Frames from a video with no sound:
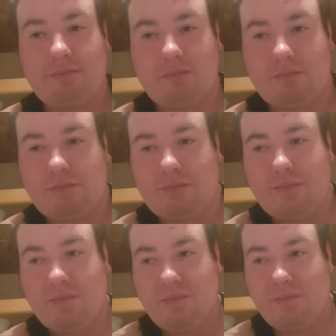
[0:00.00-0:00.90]

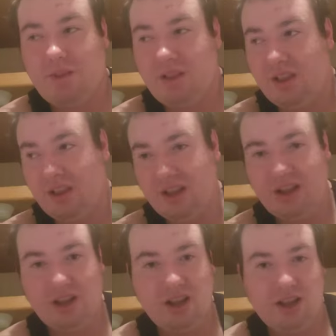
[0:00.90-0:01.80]
(no one is talking)